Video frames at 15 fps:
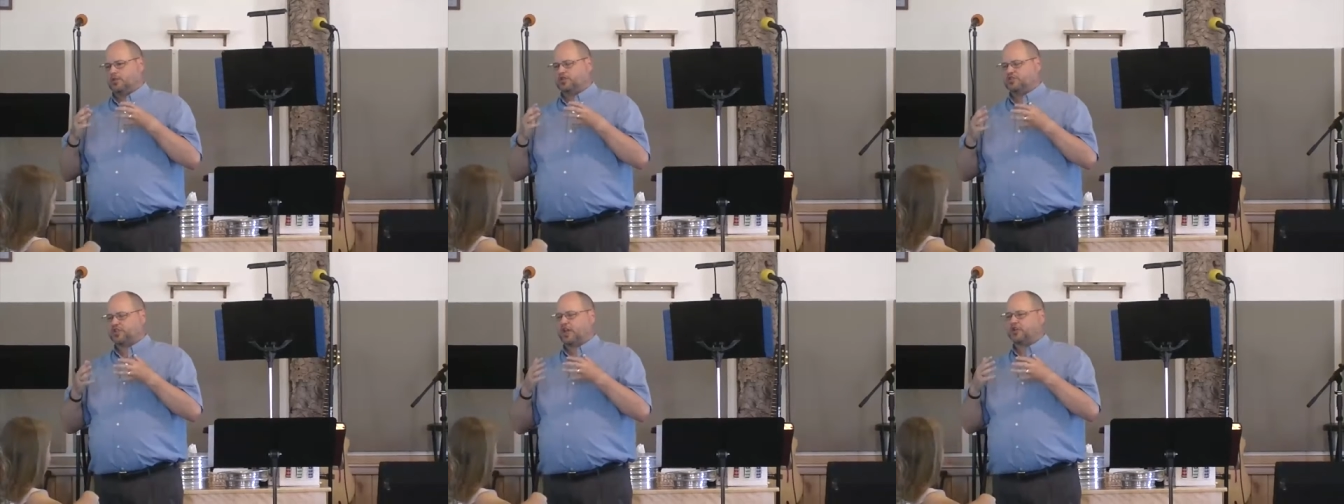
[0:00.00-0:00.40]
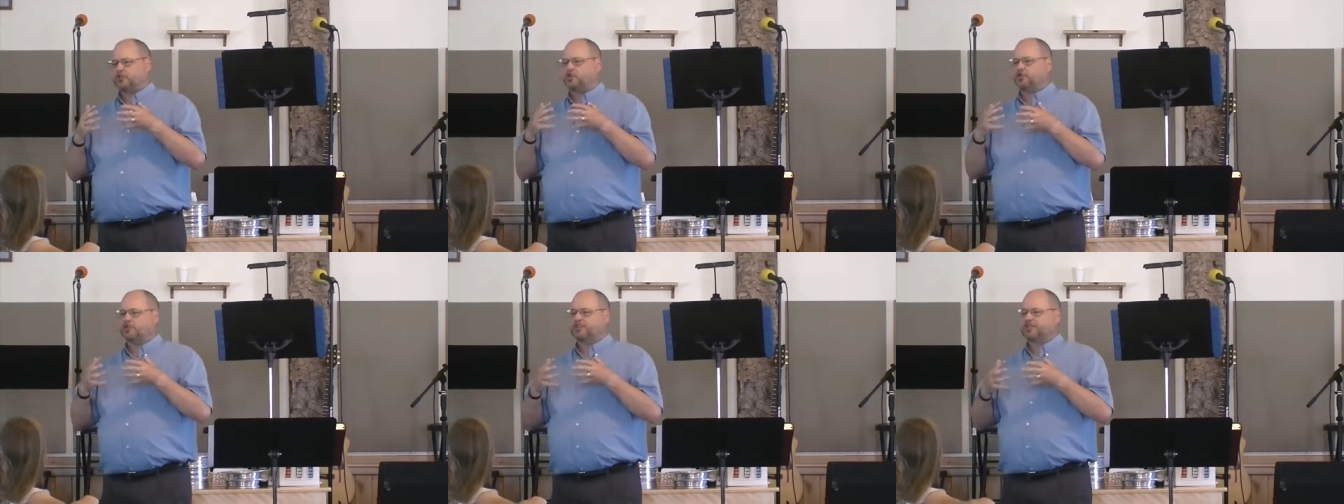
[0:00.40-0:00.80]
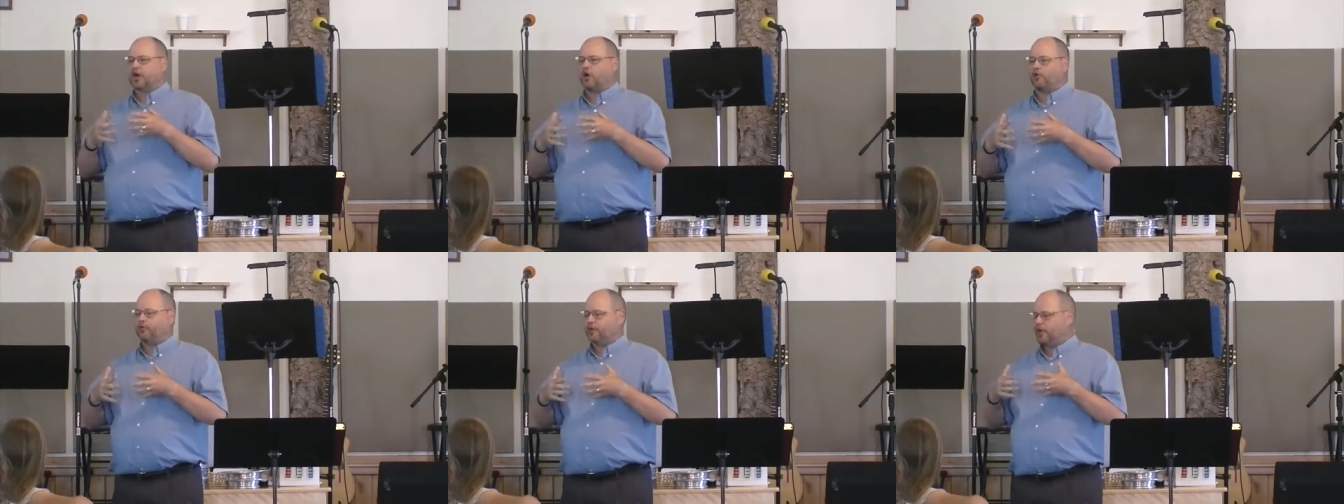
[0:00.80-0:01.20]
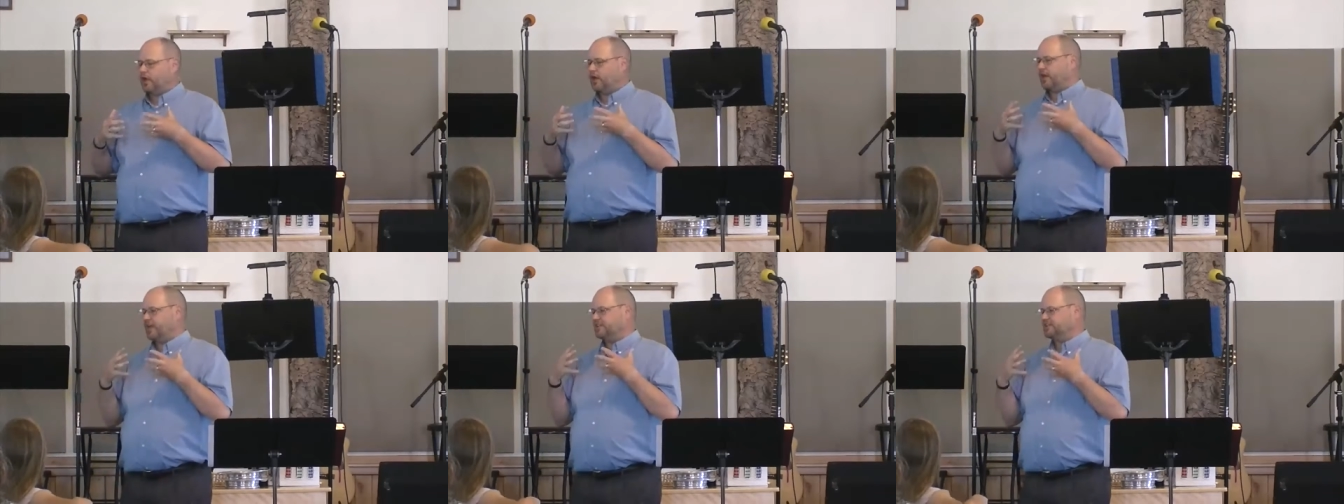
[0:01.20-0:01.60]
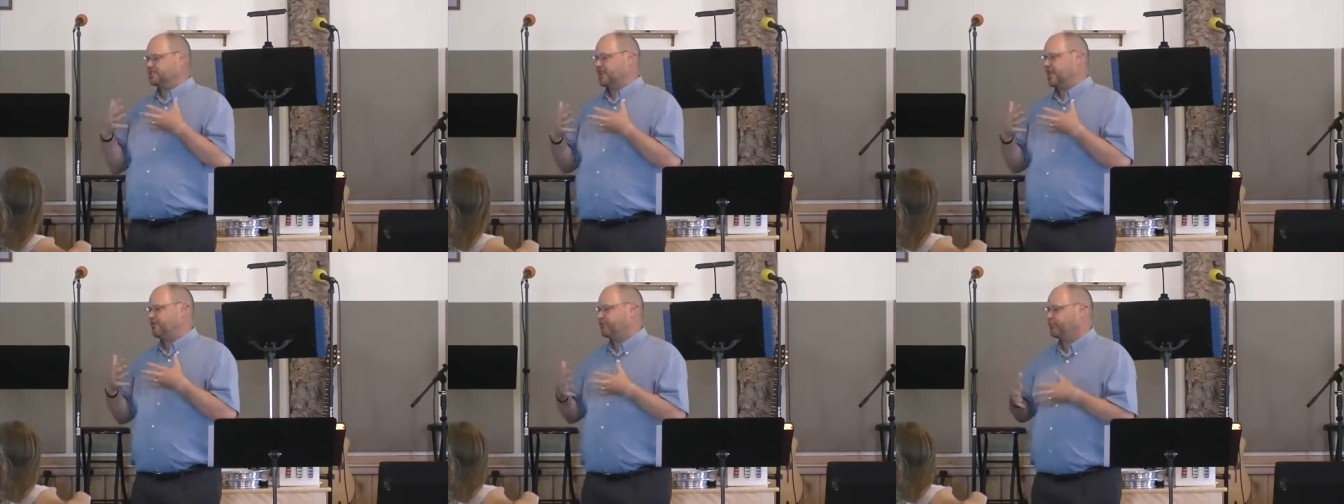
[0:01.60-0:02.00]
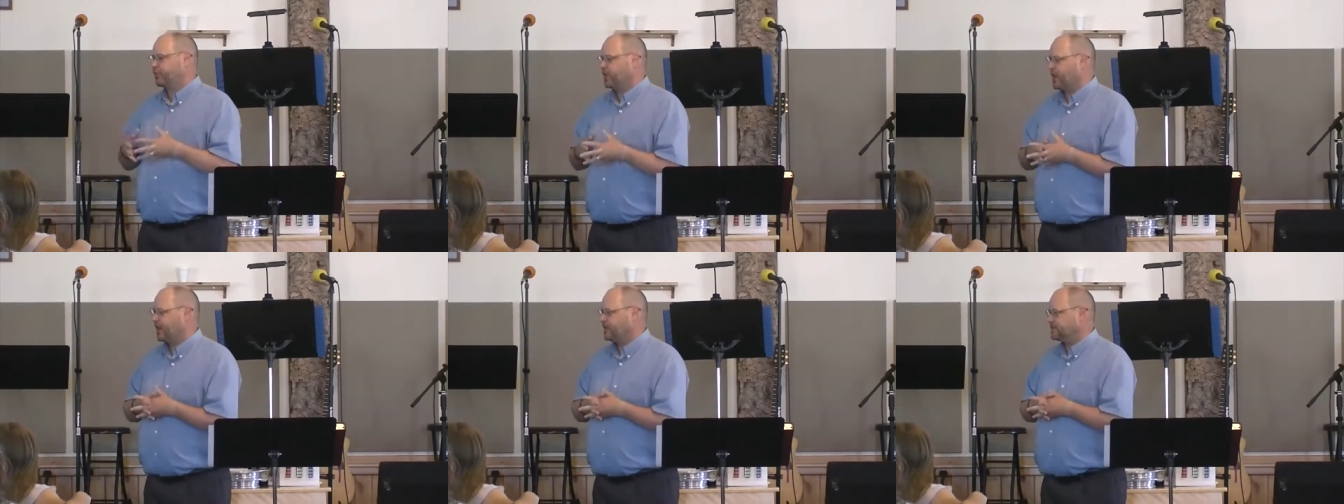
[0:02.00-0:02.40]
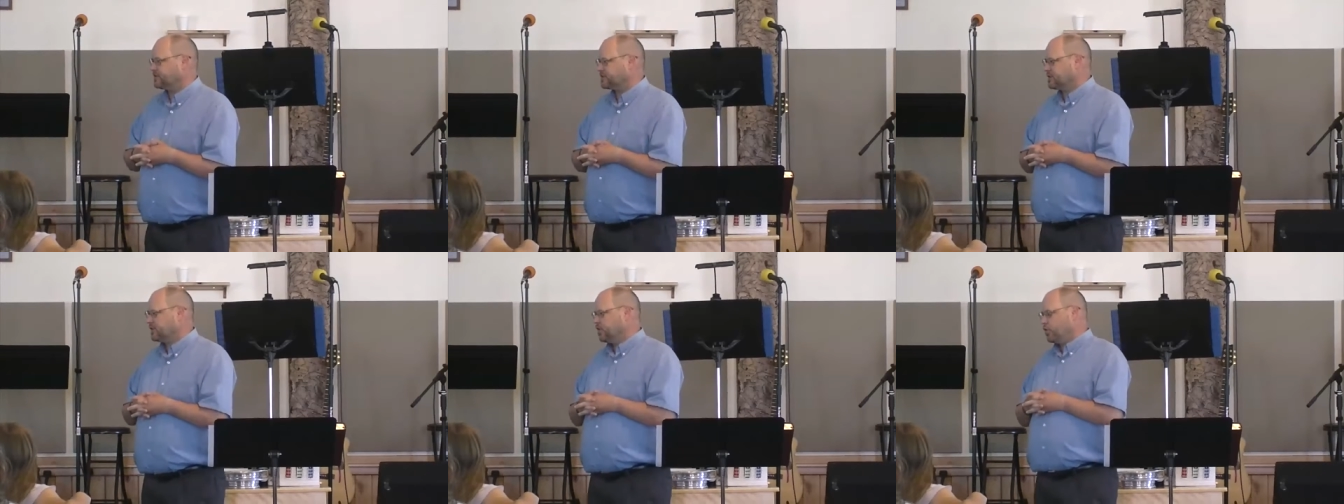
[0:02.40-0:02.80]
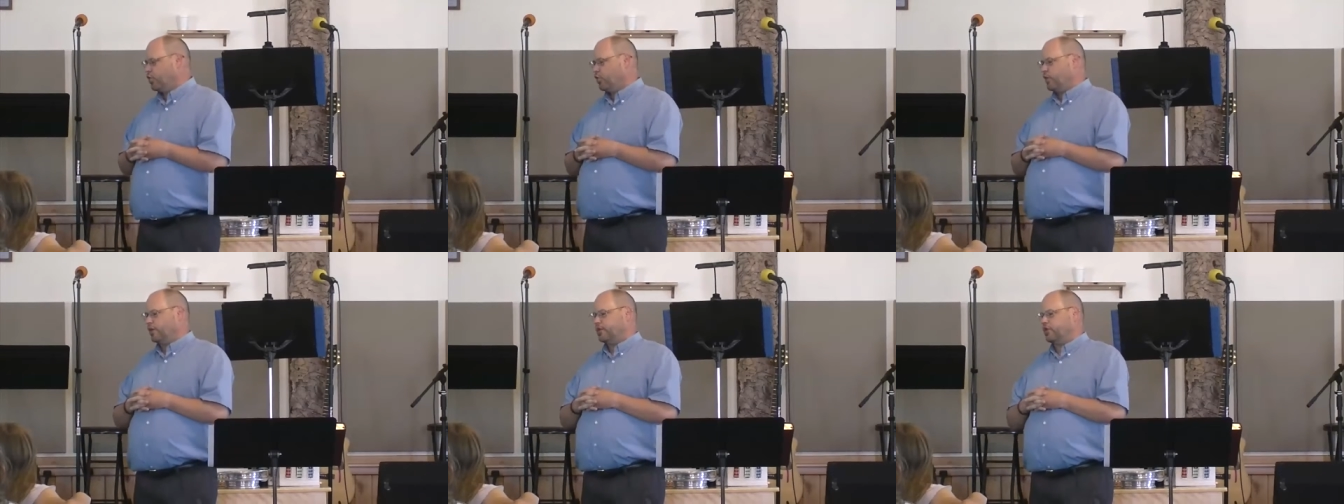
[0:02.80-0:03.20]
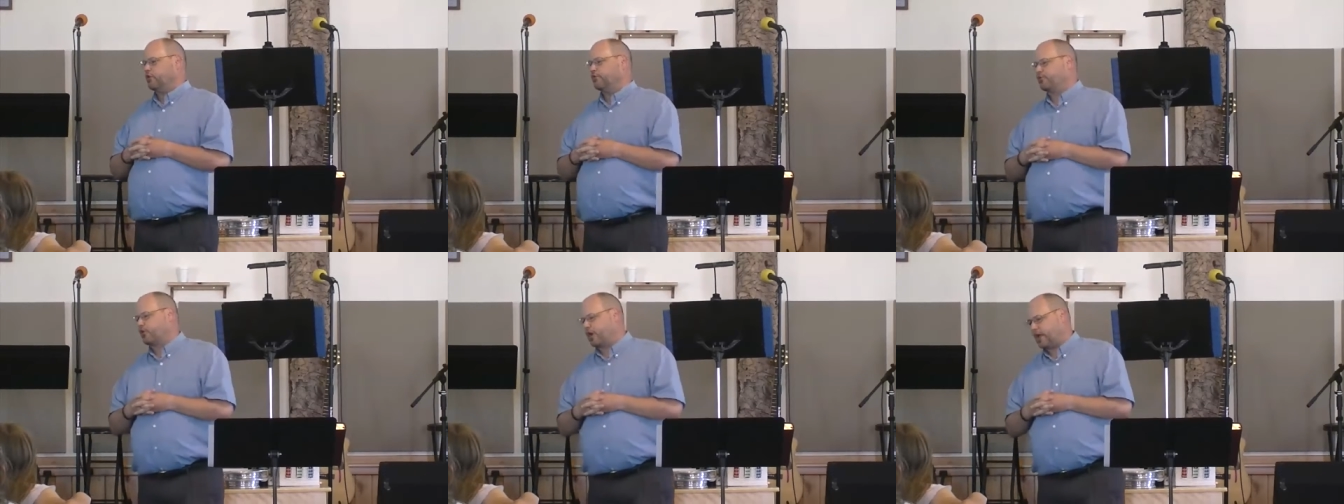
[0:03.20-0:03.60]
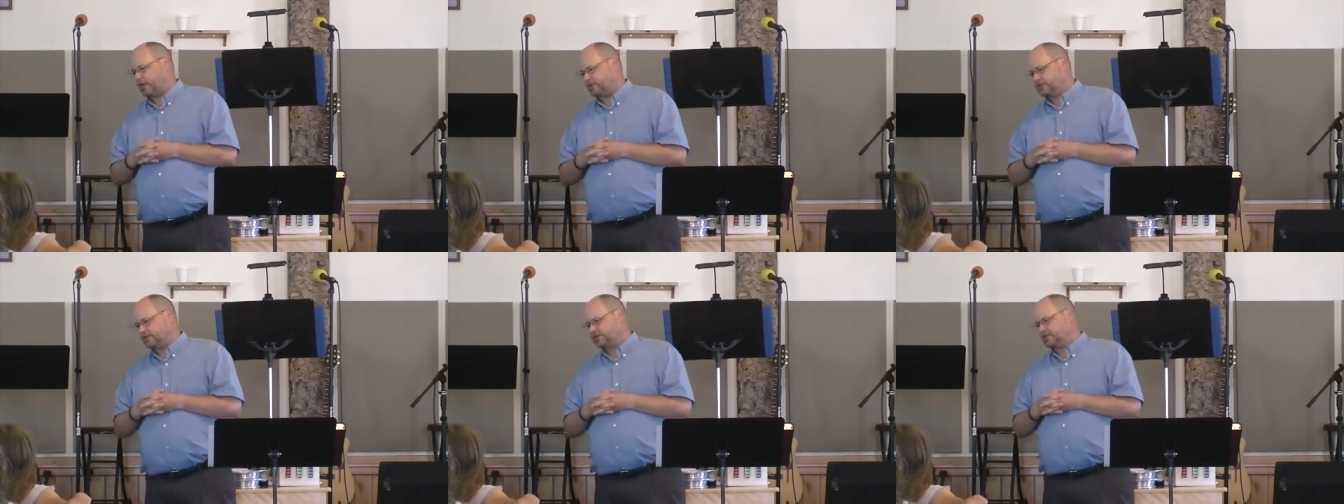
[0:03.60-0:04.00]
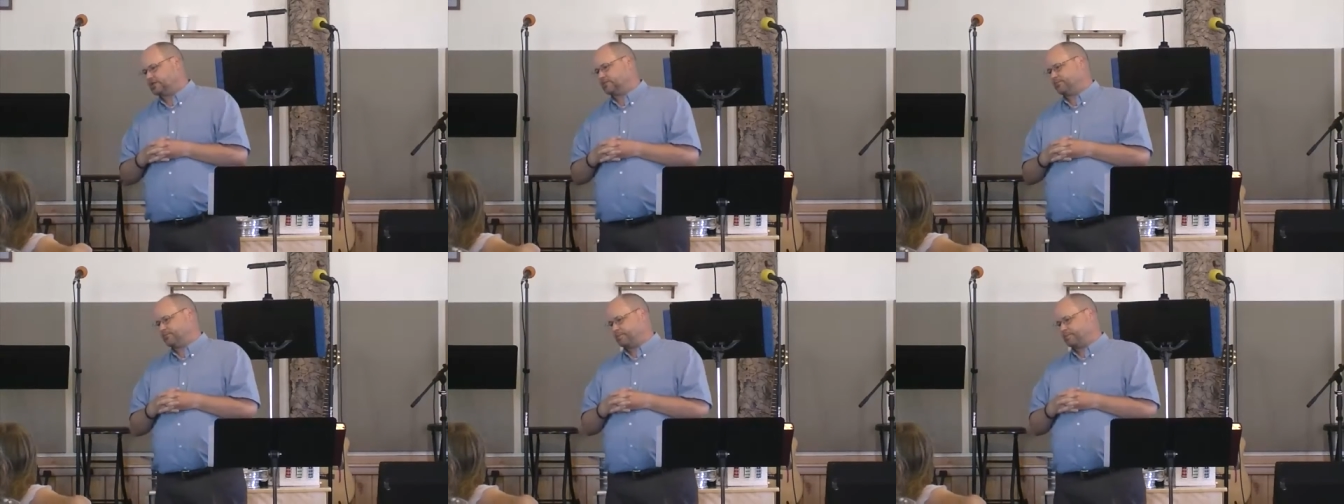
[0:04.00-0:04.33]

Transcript: Set yourself in a safe place with your friends.